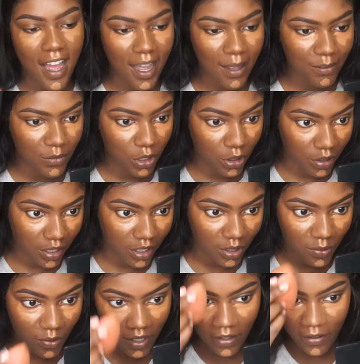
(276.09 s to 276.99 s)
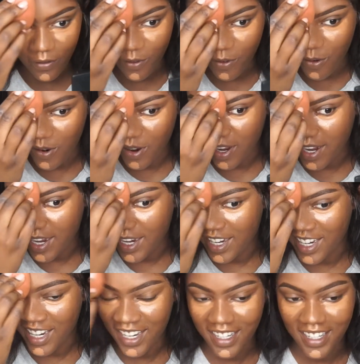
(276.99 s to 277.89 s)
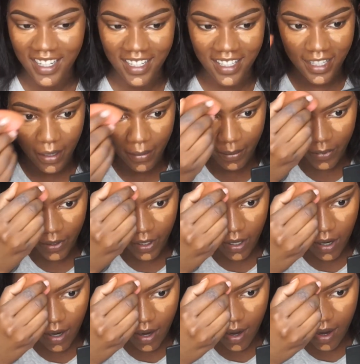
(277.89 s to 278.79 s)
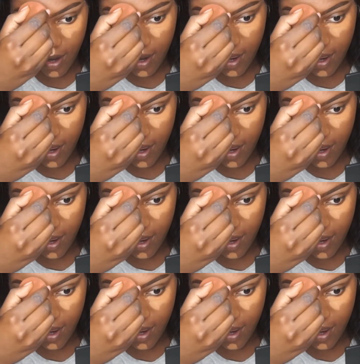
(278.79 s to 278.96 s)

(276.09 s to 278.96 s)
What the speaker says: I'm turning 24 in December.